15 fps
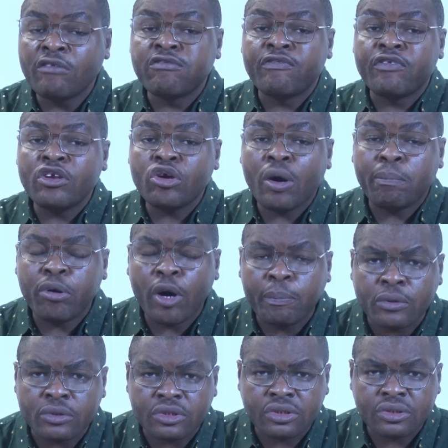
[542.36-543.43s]
not fulfill your
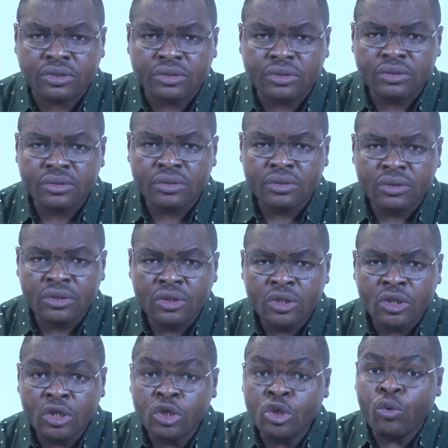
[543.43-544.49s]
purpose.
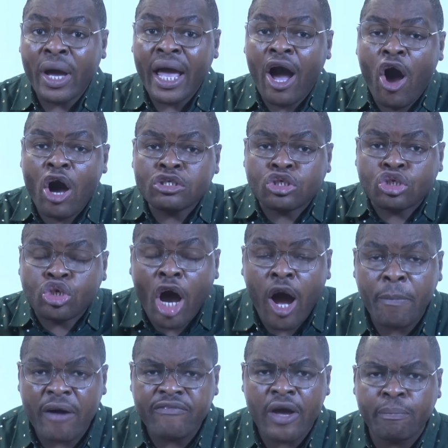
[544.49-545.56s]
You were on
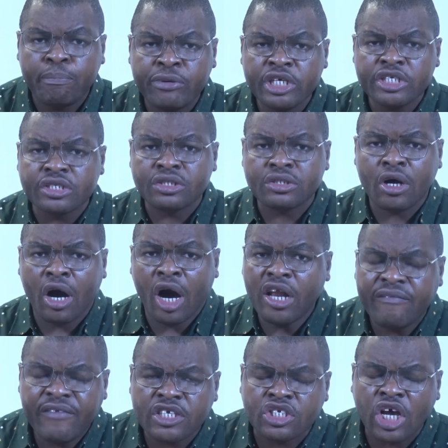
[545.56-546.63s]
top of a bridge. All
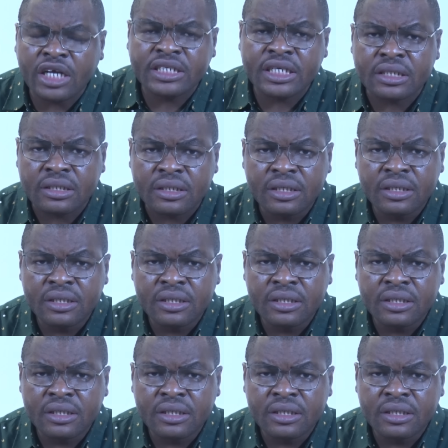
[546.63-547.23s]
of a sudden,